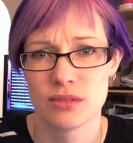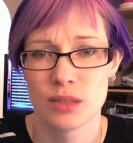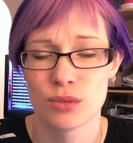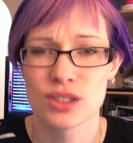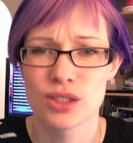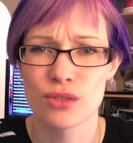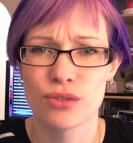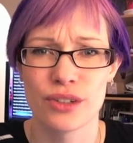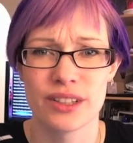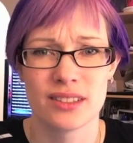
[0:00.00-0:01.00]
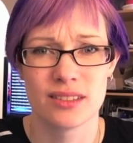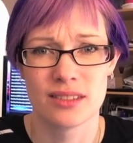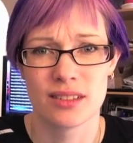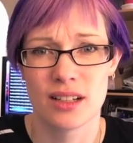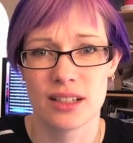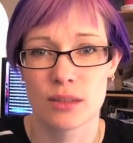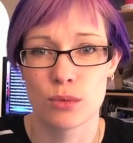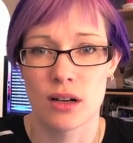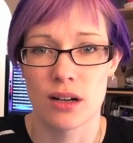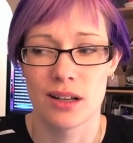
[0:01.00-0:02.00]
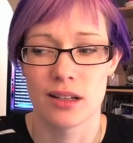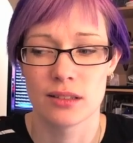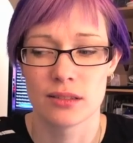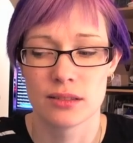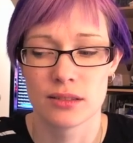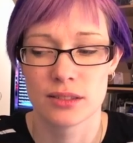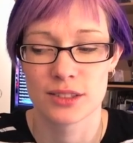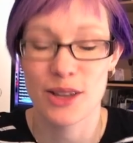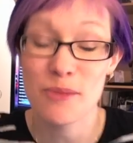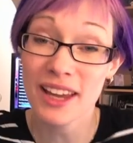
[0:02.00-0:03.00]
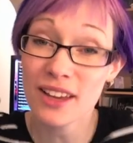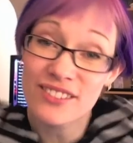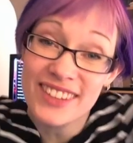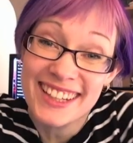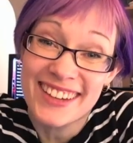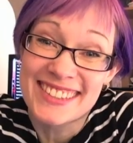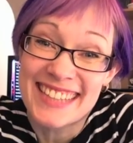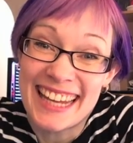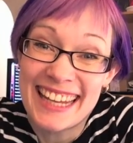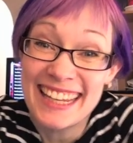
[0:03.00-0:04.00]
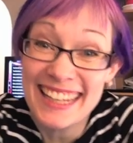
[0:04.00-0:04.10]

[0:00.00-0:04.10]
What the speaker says: I want to talk for it a little while. So I'm making a video instead.